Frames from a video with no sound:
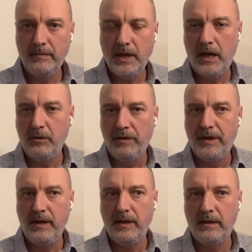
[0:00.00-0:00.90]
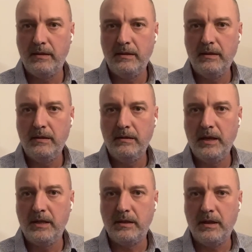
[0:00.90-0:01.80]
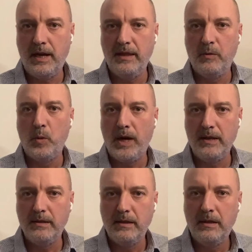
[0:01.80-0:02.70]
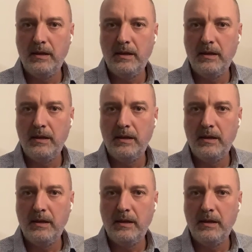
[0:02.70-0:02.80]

I don't think that it's either wise